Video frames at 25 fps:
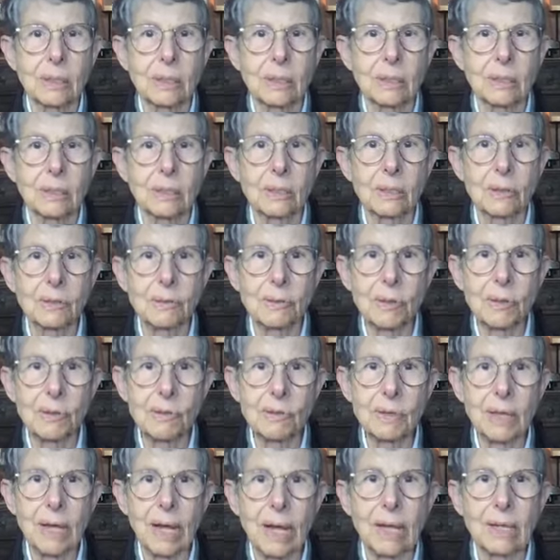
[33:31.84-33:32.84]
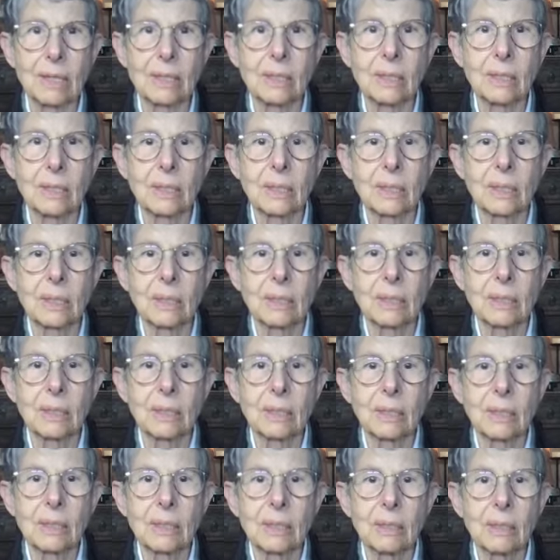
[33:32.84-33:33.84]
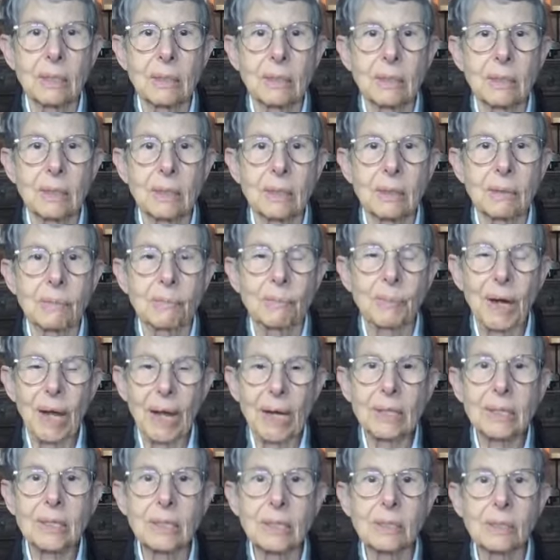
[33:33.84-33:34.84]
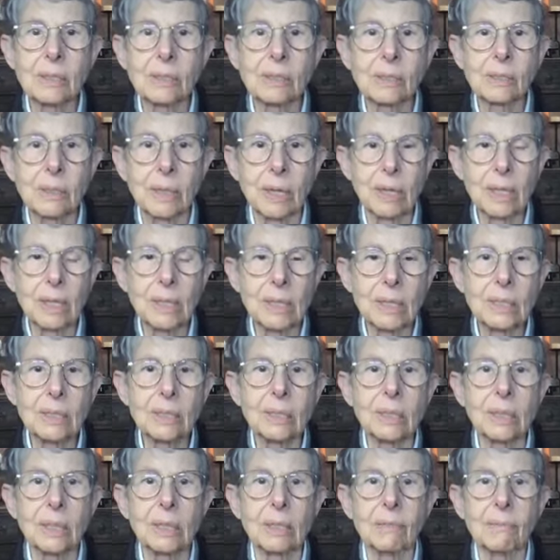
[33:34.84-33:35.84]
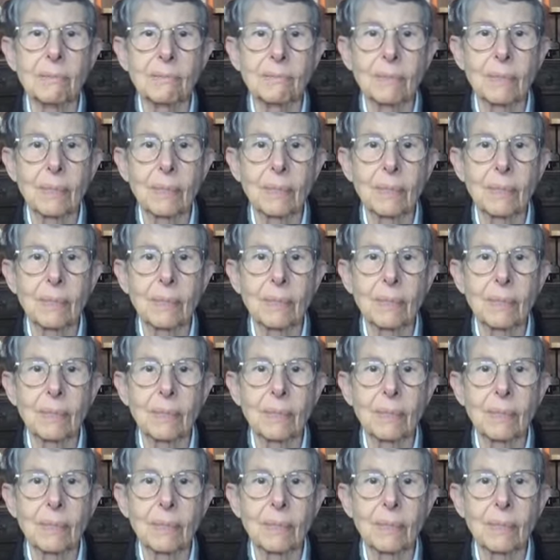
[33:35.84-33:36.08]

So know that. Practice is not easy,